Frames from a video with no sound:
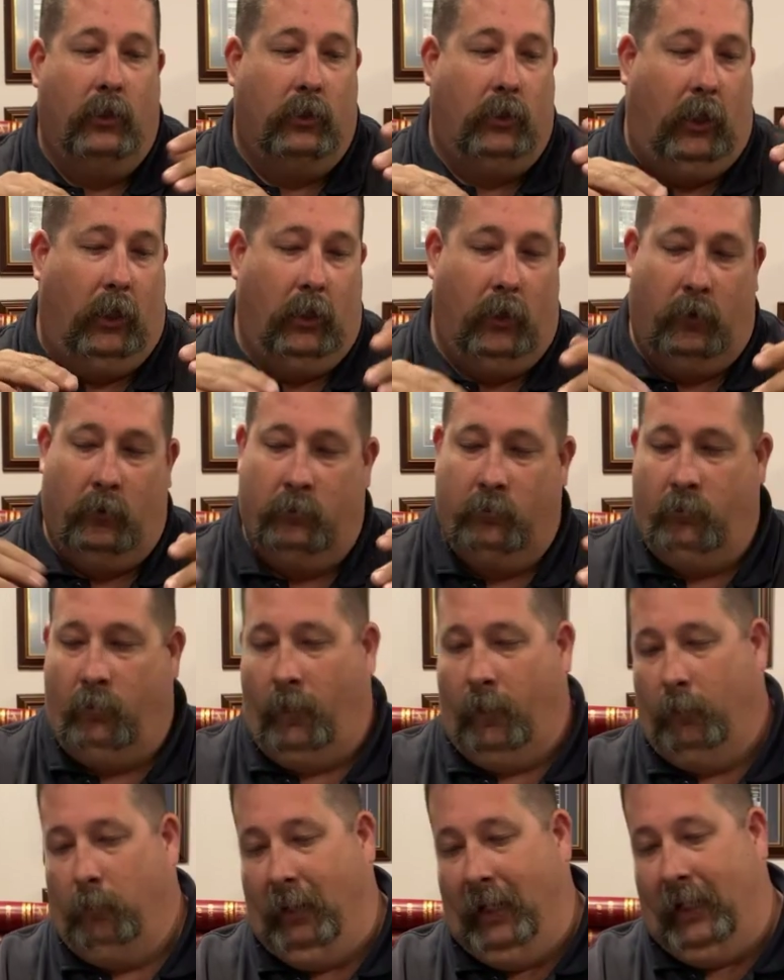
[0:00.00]

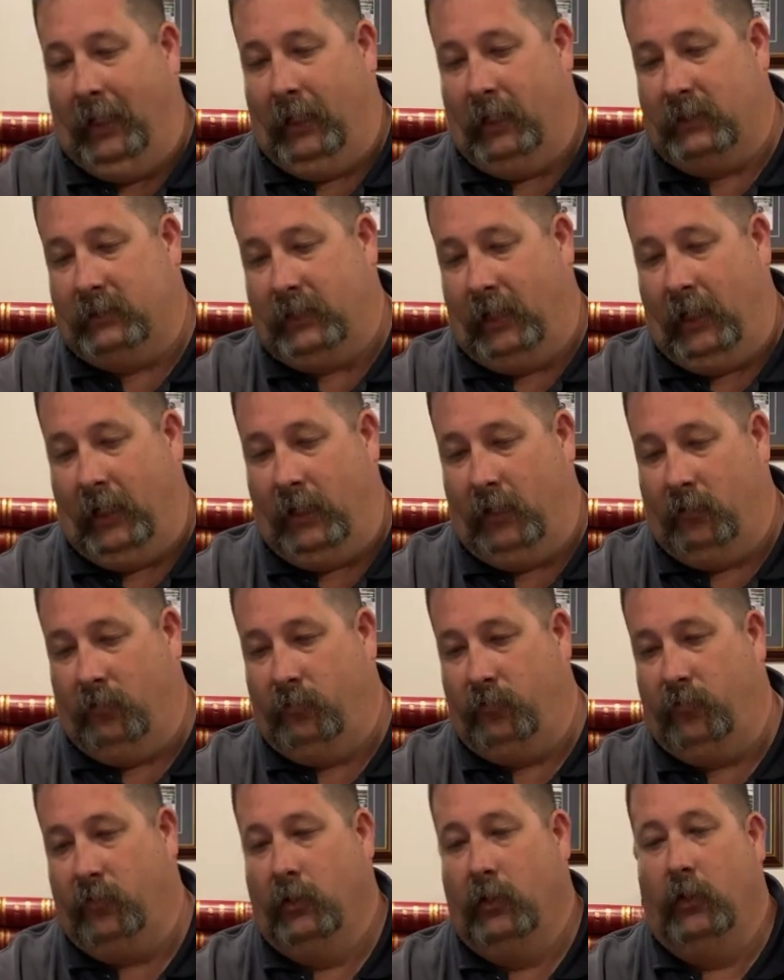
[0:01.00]
The bags
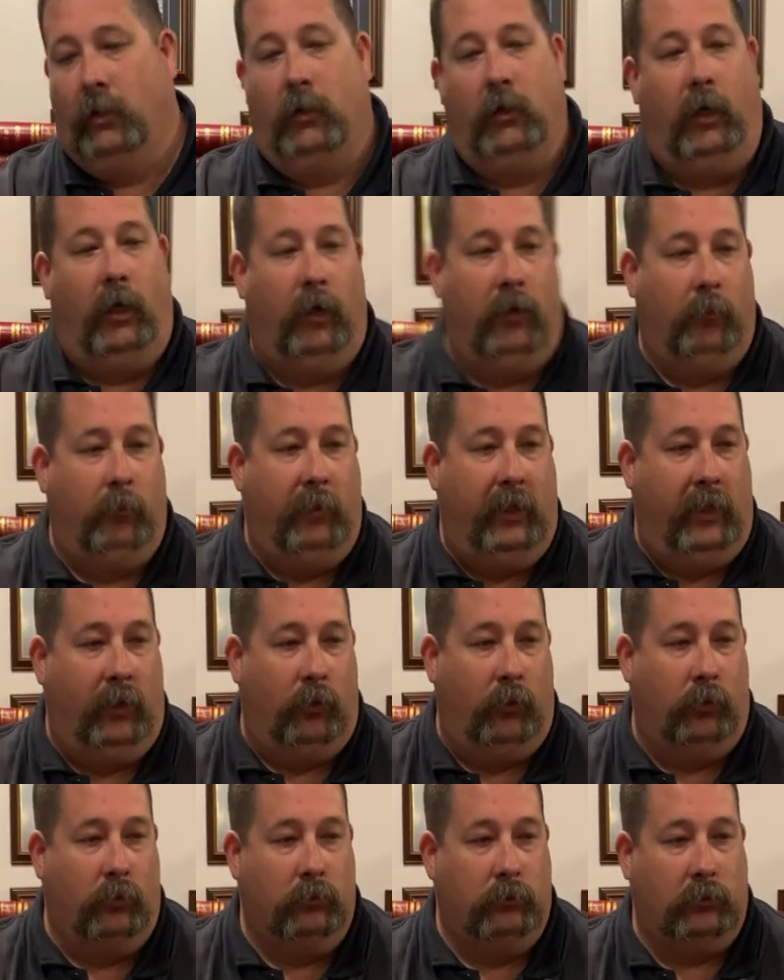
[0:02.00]
have
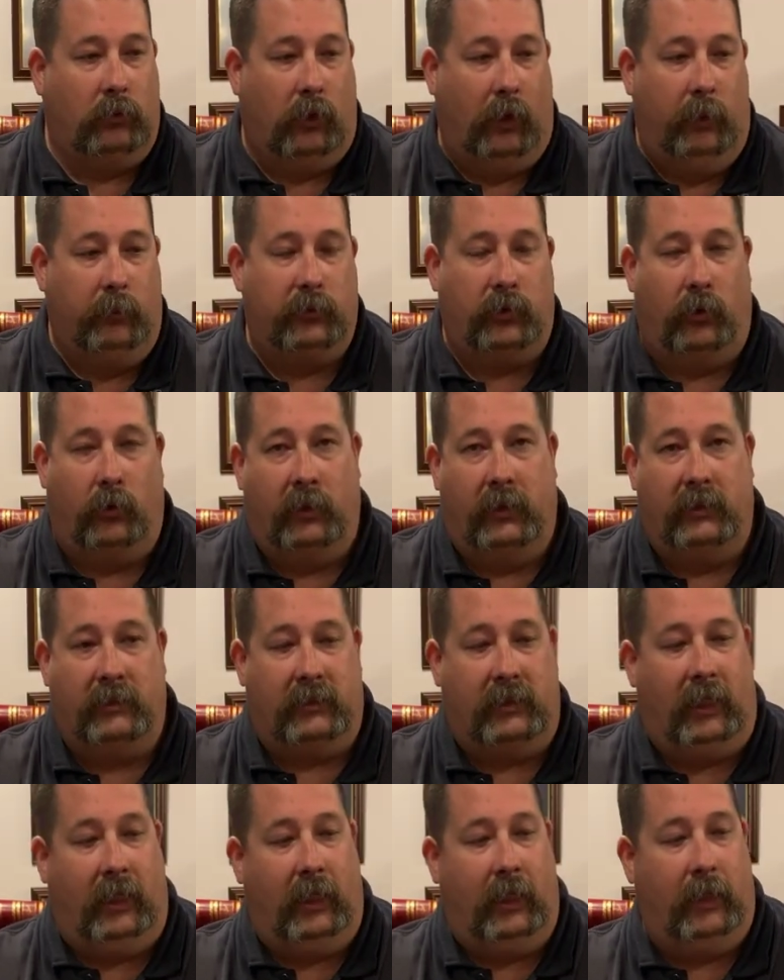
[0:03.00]
metal clips on each
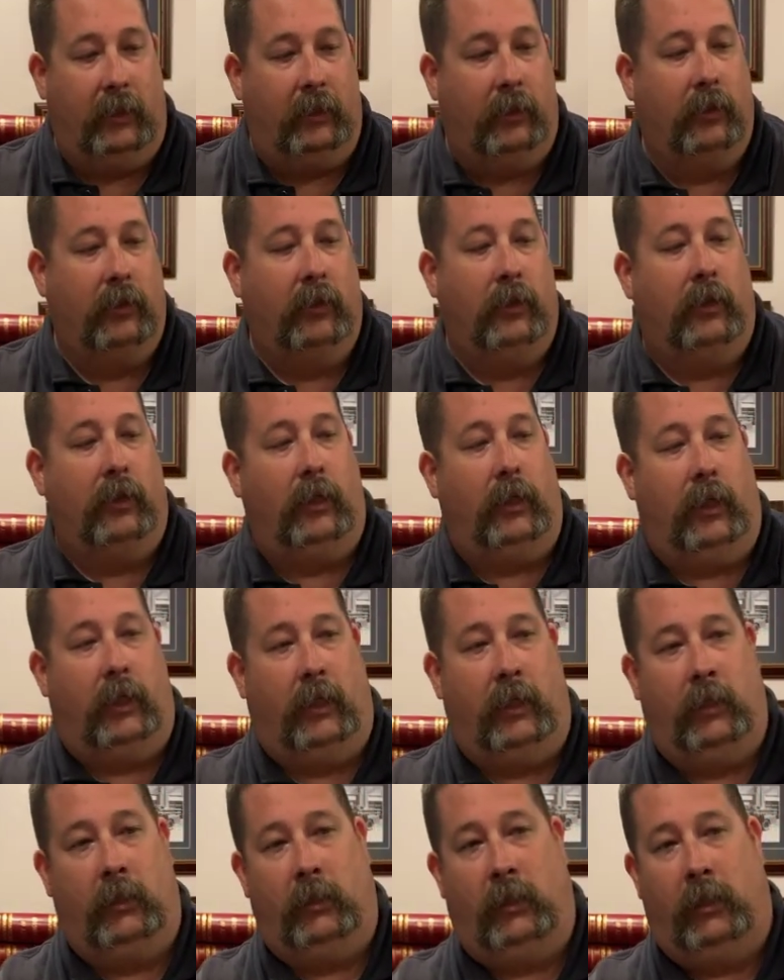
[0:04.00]
side
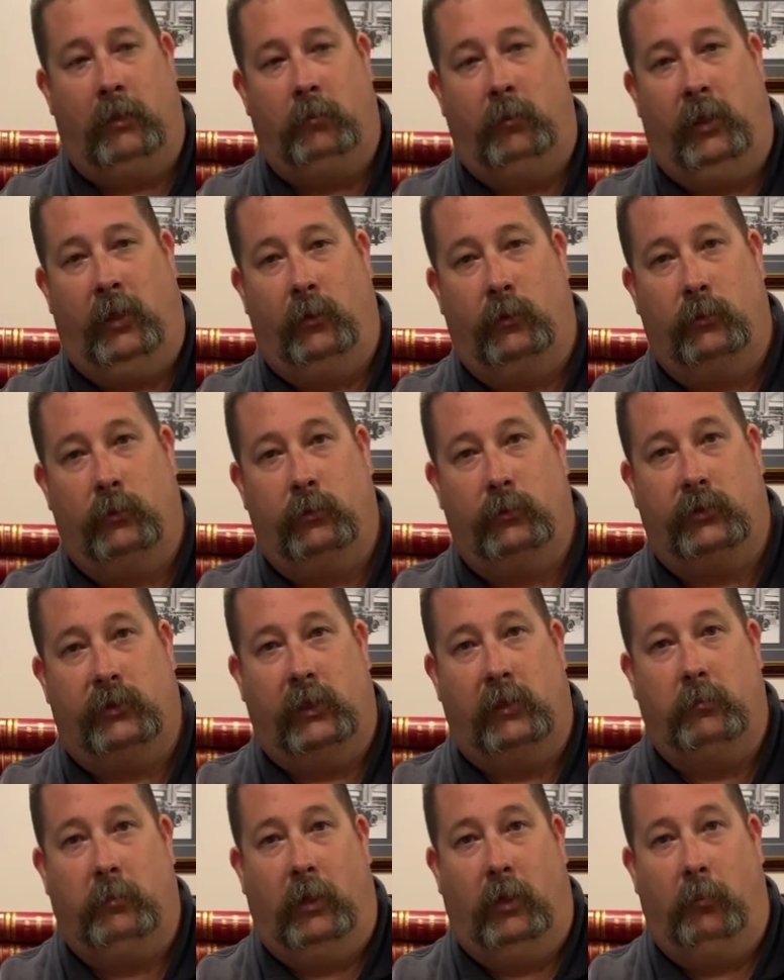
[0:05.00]
and a metal
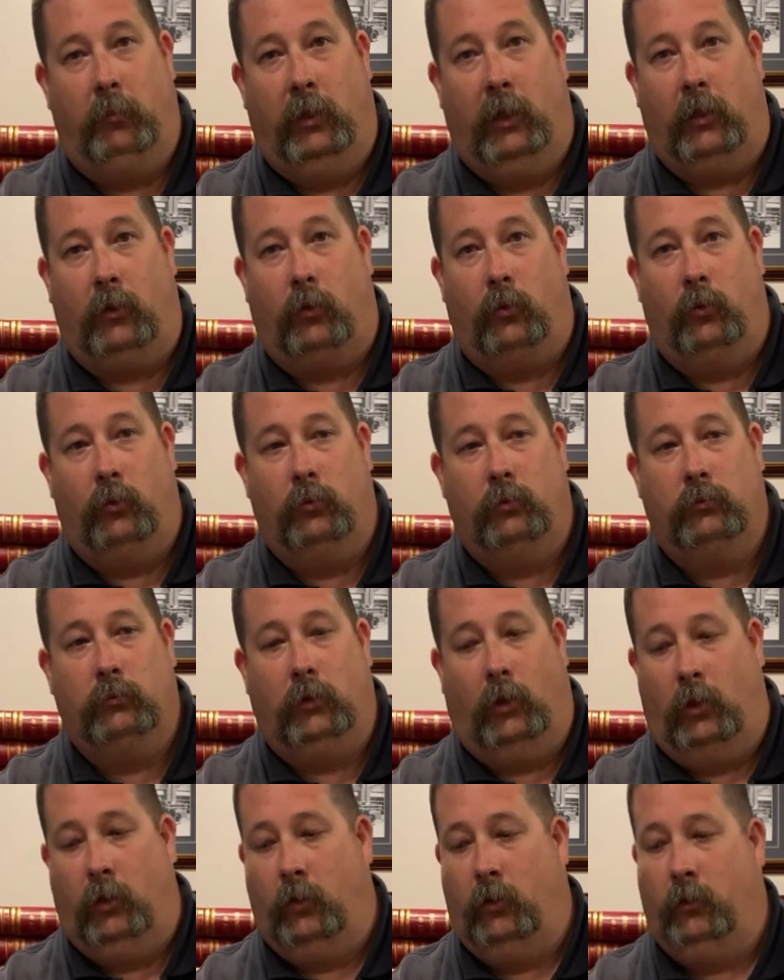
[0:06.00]
seatbelt buckle
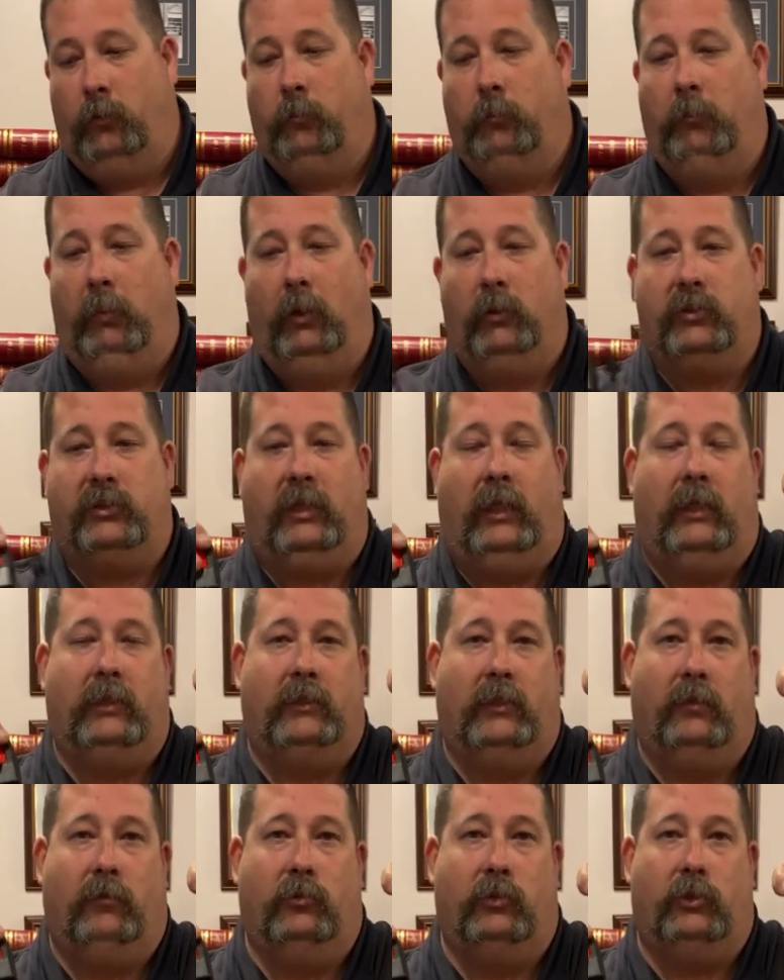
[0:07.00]
on both sides
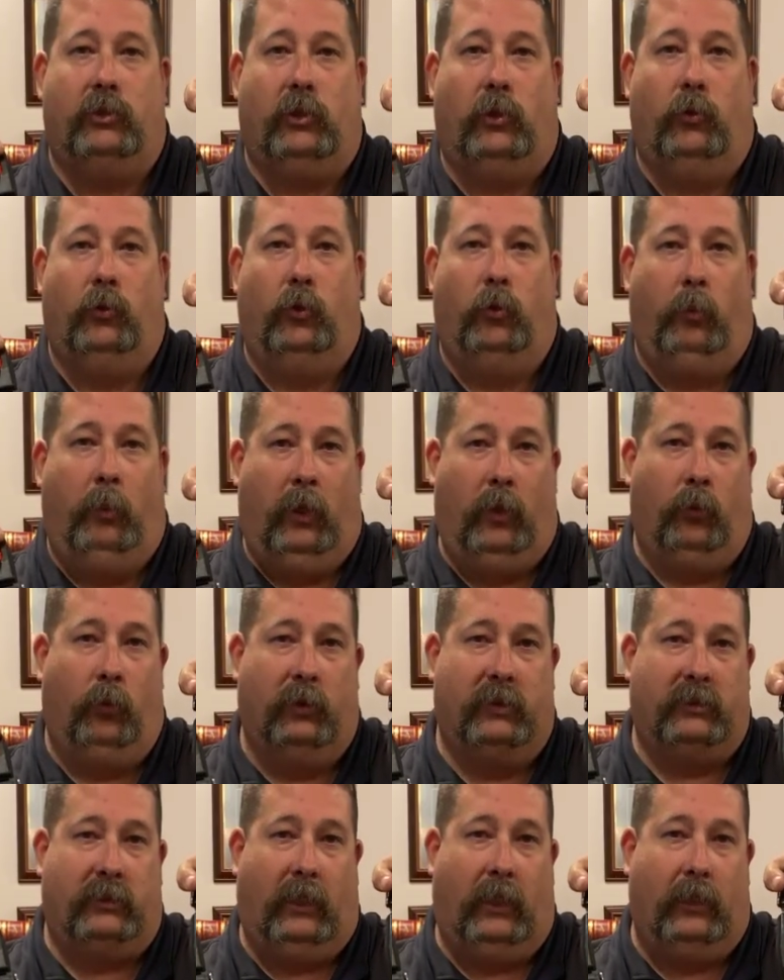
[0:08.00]
of it. So no matter
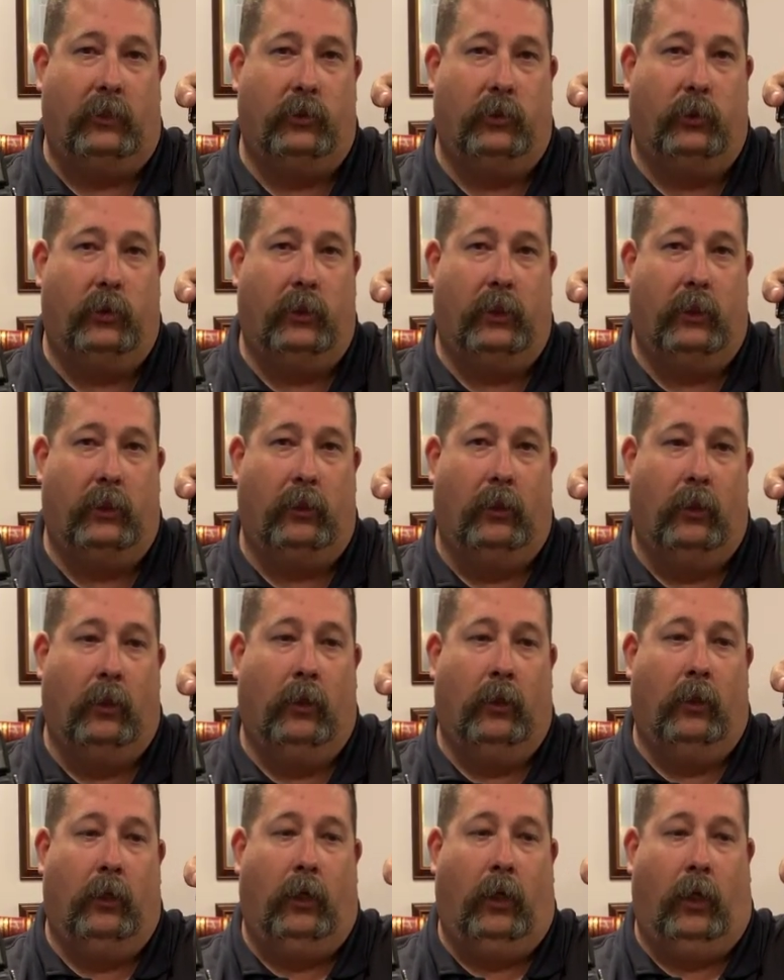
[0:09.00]
which side you get,
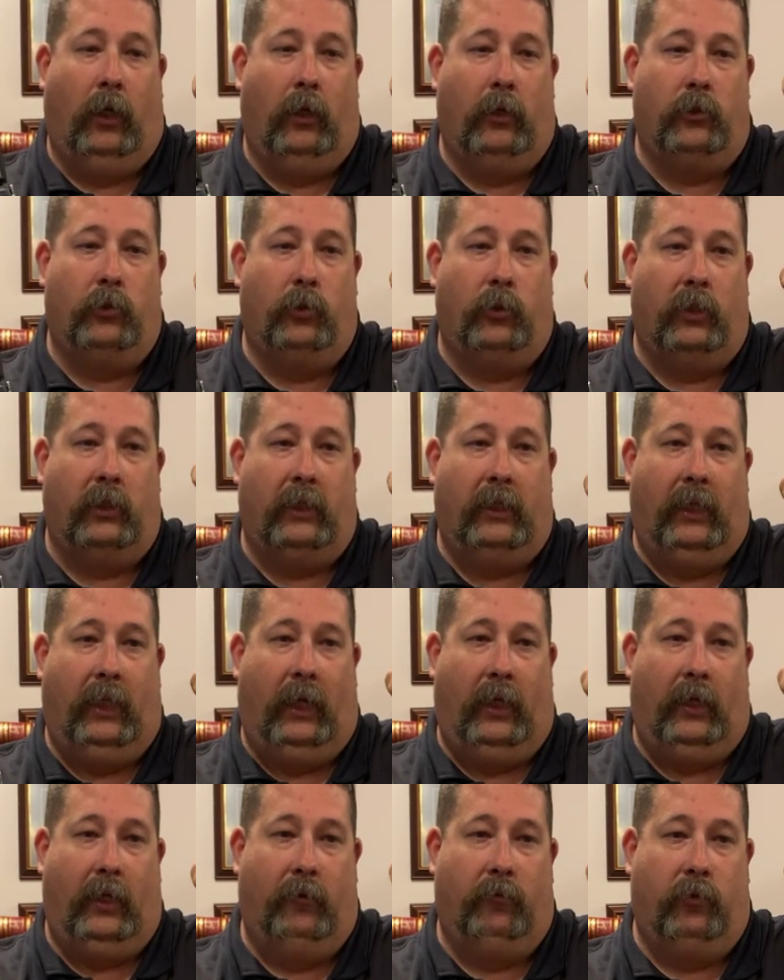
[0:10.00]
you can get
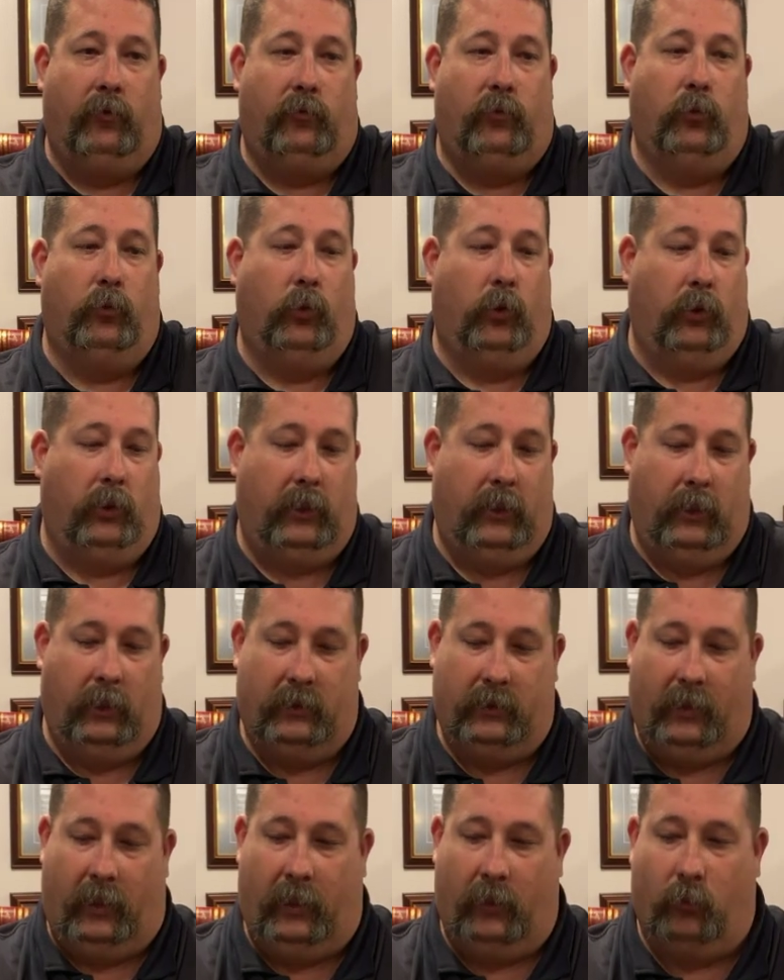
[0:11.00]
out of it if you were to get
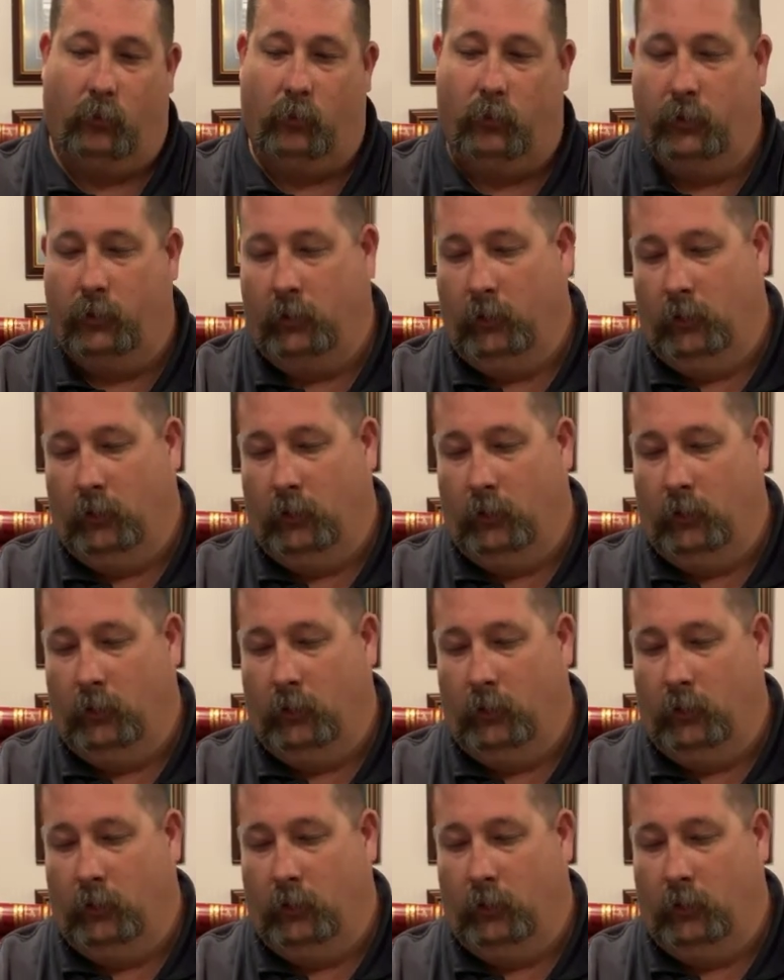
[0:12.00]
entangled.